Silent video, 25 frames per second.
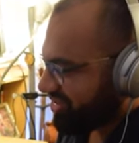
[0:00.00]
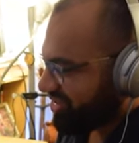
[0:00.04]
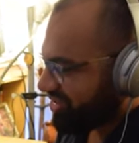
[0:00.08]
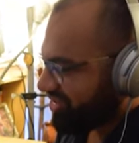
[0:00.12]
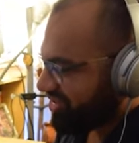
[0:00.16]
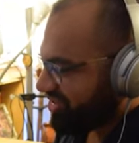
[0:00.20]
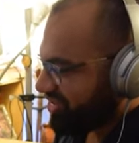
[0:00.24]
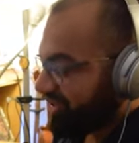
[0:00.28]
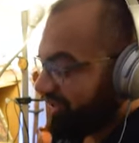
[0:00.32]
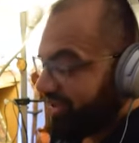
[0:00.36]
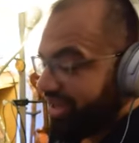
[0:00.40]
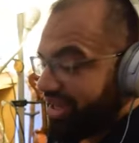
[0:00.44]

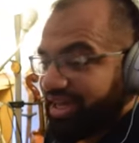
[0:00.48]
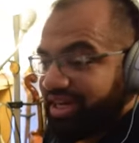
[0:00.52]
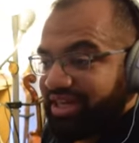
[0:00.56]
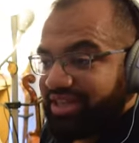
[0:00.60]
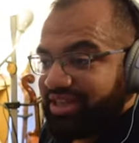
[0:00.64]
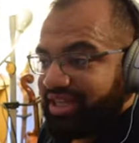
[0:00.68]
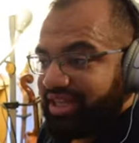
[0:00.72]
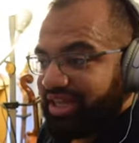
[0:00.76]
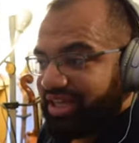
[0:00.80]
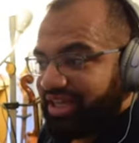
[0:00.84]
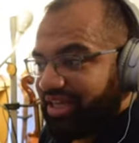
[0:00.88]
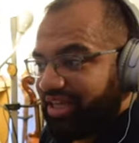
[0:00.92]
so
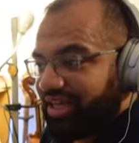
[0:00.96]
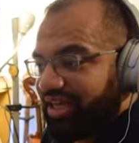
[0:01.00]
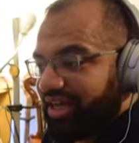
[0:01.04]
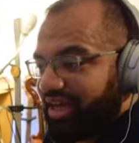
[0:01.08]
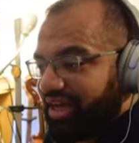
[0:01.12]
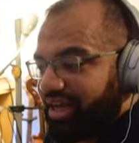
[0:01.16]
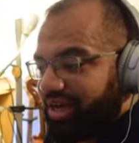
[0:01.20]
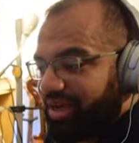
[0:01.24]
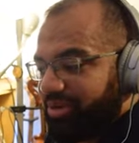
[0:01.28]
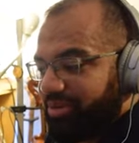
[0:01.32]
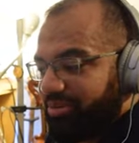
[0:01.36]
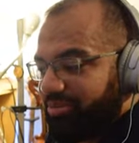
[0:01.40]
anything
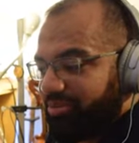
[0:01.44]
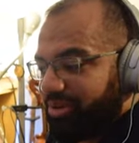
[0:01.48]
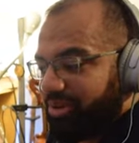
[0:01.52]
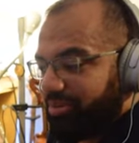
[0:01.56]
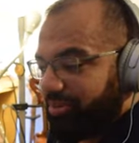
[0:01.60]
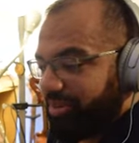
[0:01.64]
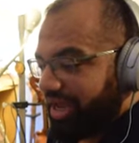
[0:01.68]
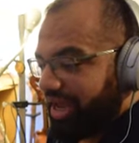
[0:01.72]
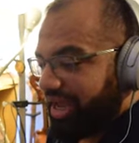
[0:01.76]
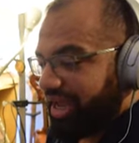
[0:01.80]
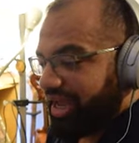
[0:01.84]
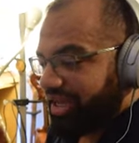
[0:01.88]
um, but
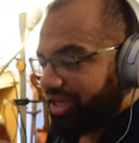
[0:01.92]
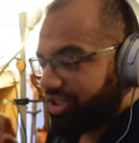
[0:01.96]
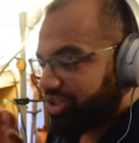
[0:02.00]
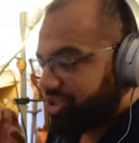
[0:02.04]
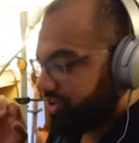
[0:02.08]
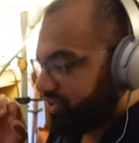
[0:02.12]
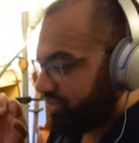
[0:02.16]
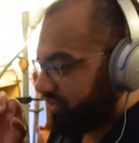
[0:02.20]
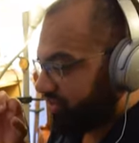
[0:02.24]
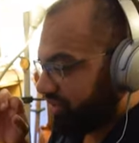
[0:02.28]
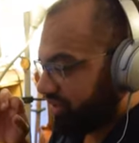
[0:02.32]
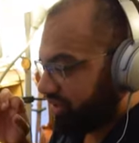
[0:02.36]
my
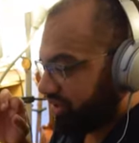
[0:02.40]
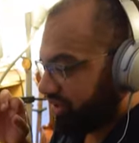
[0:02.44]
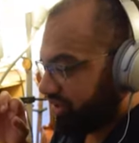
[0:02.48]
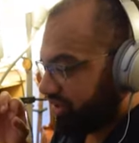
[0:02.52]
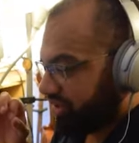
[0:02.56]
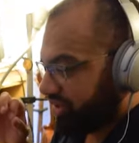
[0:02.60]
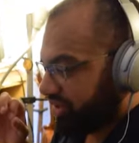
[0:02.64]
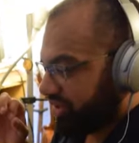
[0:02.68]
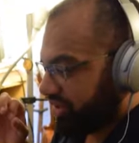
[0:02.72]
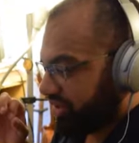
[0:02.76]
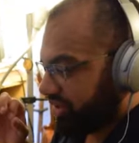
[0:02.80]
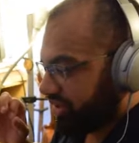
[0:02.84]
actual